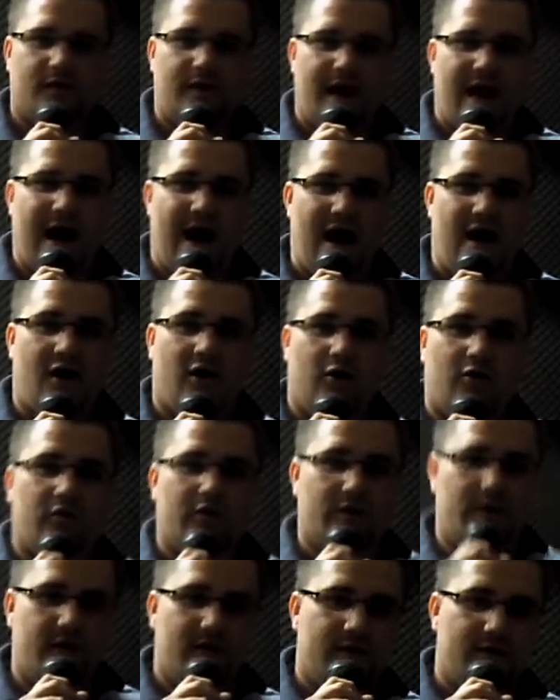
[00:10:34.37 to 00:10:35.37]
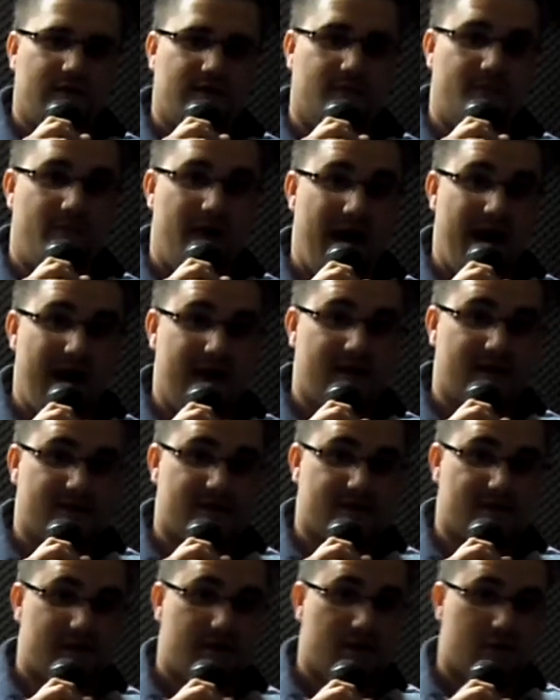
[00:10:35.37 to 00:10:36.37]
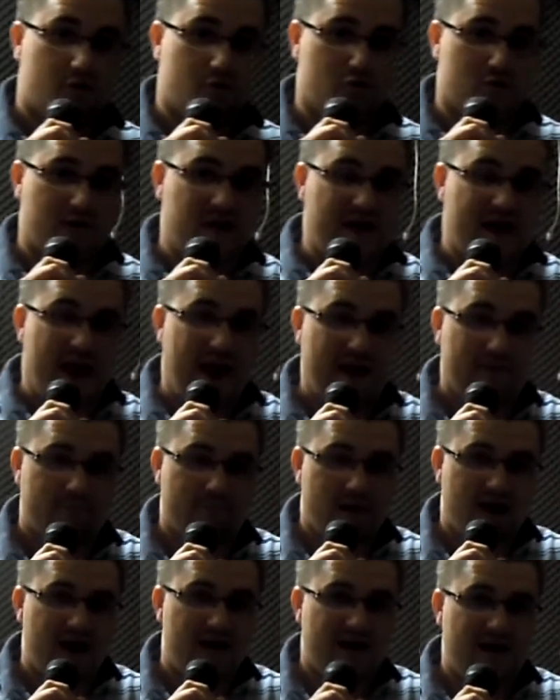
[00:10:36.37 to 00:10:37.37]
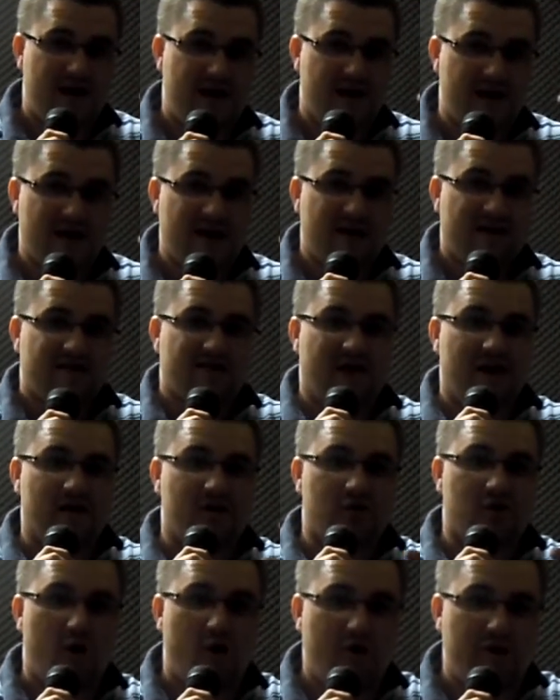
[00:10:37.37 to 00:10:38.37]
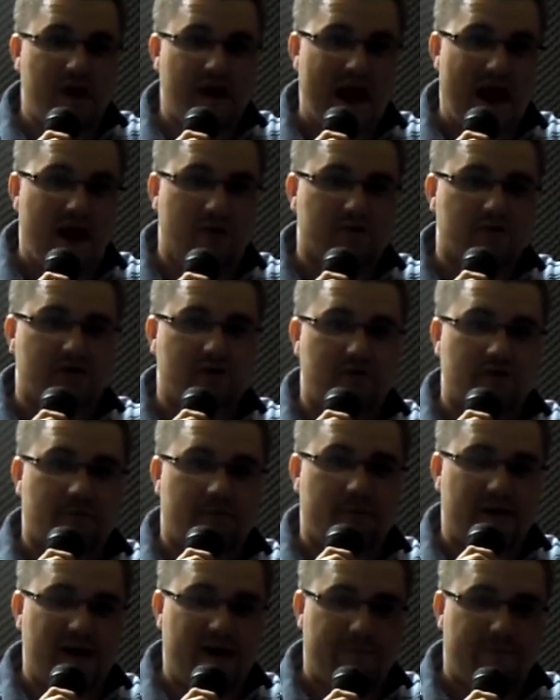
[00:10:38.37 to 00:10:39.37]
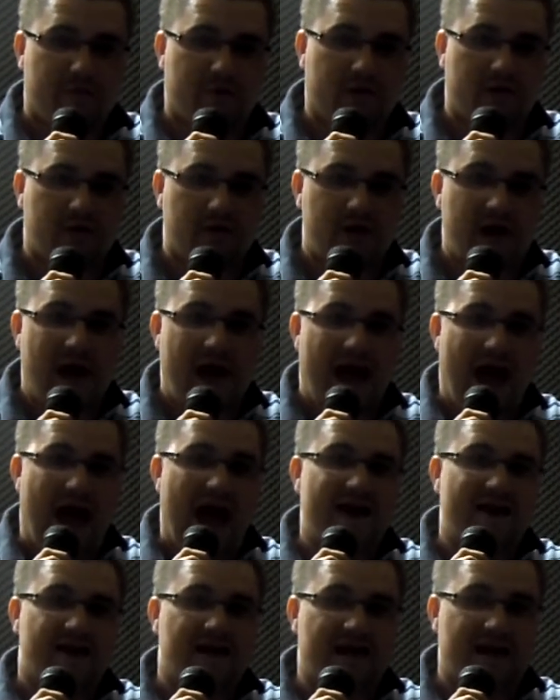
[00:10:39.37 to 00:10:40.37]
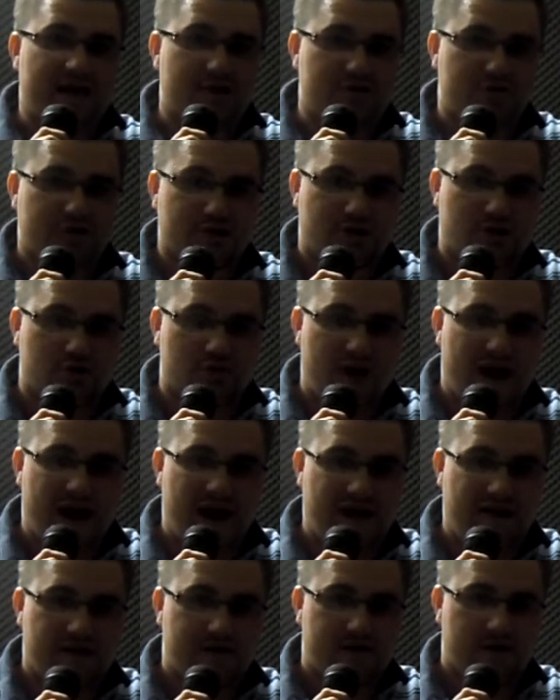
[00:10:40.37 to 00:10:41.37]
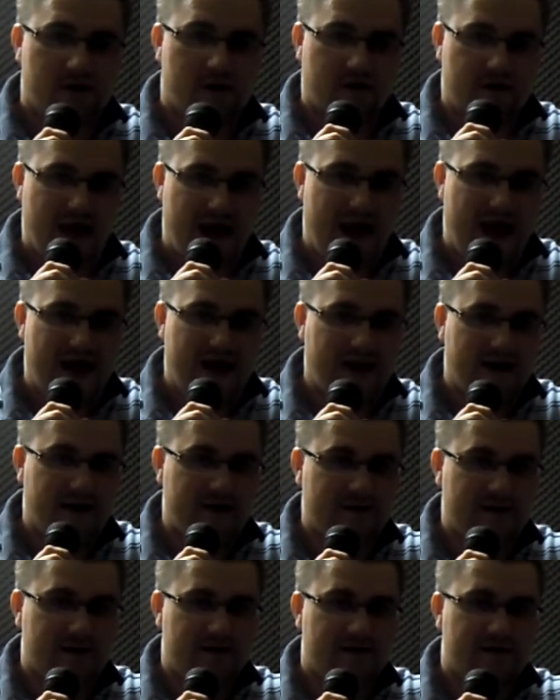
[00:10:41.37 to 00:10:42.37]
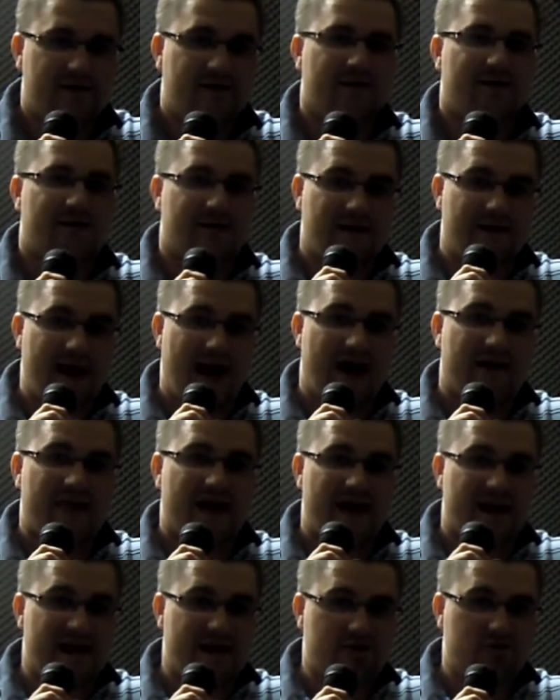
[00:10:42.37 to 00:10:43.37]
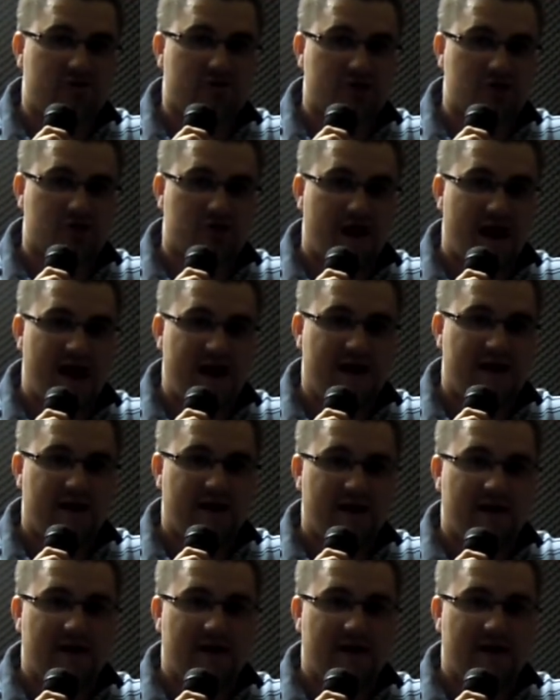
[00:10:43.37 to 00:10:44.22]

how the banks create money, they loan it out to the people at an interest rate, okay? Now that interest rate,